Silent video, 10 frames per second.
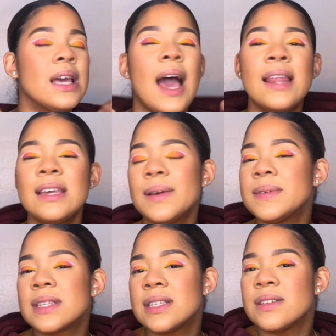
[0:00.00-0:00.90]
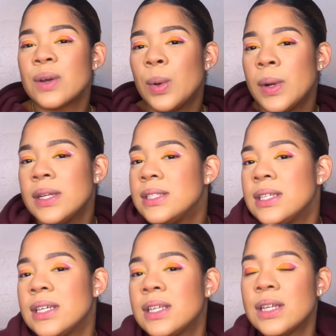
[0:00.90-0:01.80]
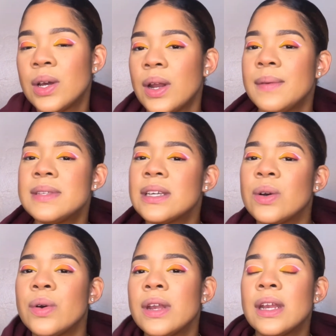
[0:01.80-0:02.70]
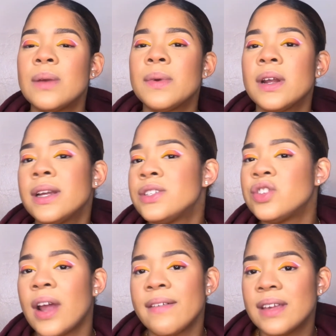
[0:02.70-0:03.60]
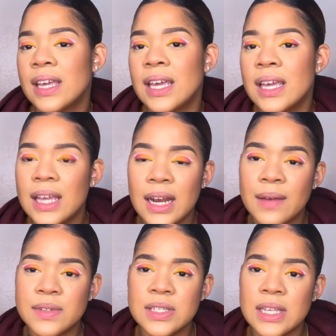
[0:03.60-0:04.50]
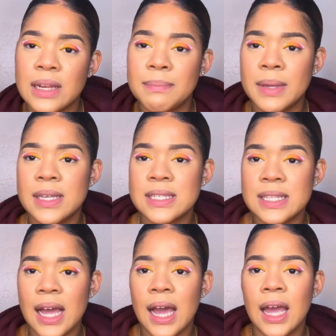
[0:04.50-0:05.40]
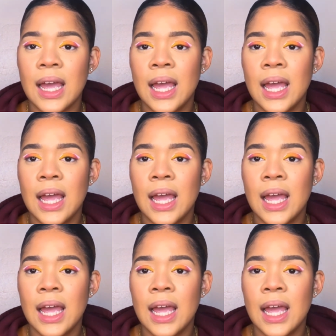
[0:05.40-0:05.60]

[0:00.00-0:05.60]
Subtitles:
think it was because of quarantine, you know, and I wasn't going anywhere extravagant, and I was just getting pissed that